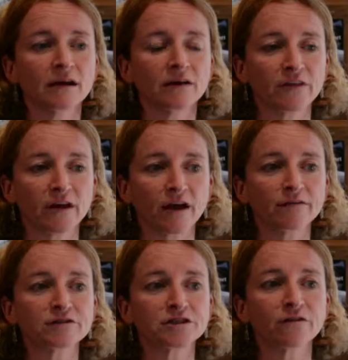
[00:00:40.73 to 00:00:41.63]
If the
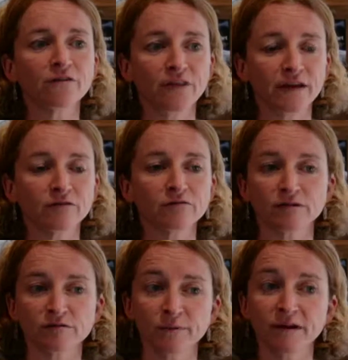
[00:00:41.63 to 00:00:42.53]
ice shelf thins or
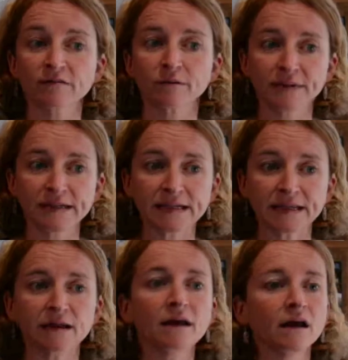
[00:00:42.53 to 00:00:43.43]
disappears
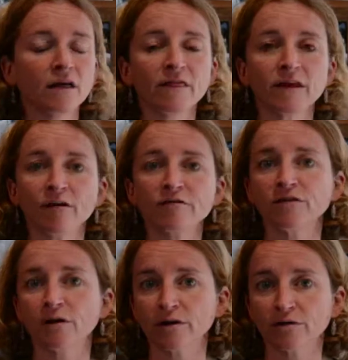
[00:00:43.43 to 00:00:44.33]
completely, the ice
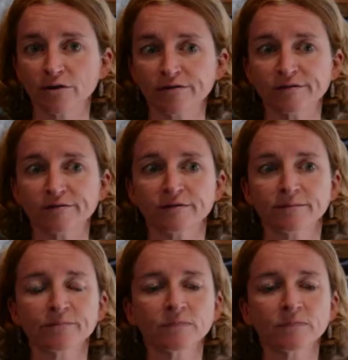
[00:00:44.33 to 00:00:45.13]
flow increases.